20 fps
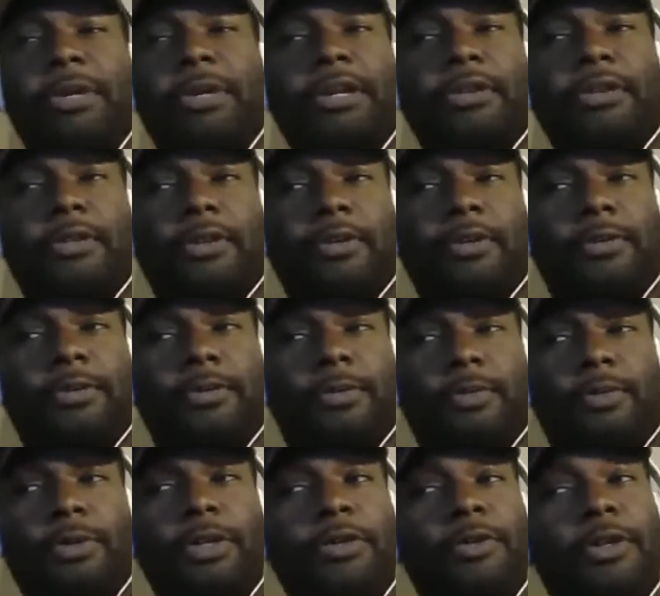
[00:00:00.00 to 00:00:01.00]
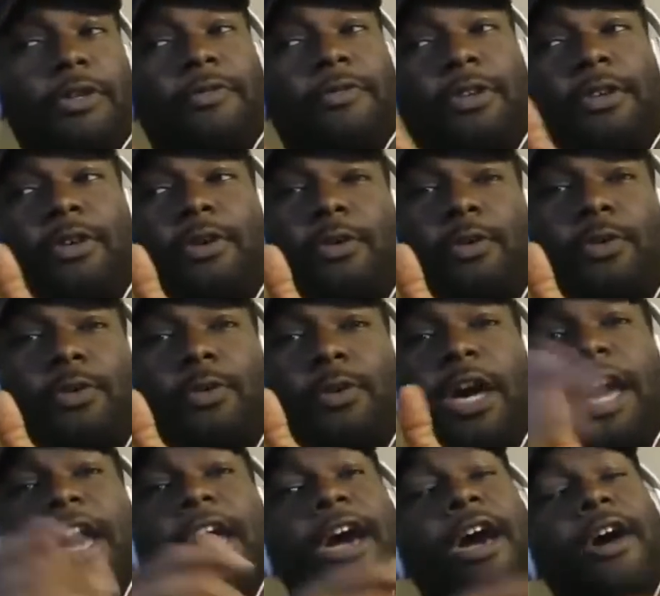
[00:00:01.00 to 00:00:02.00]
though? We don't even know
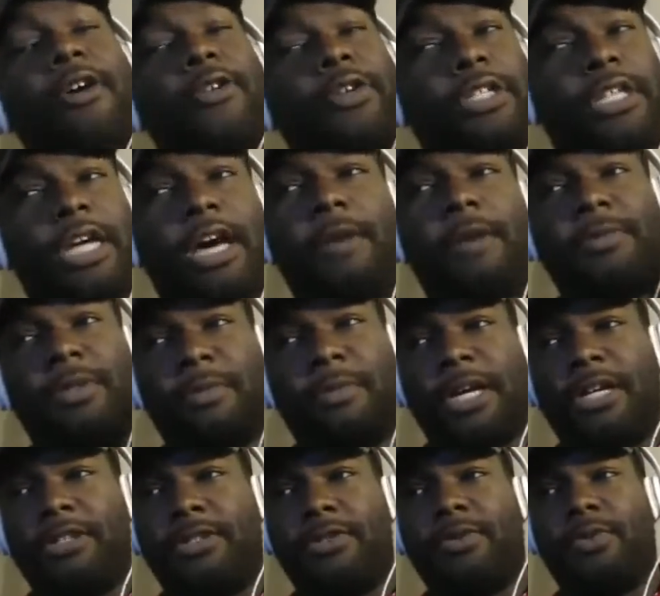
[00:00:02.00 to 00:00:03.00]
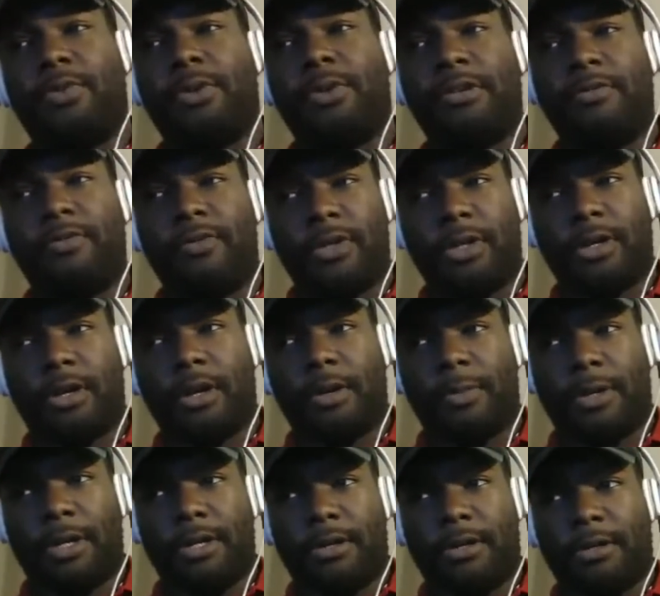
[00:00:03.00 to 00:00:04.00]
how it's optimized to run VR better.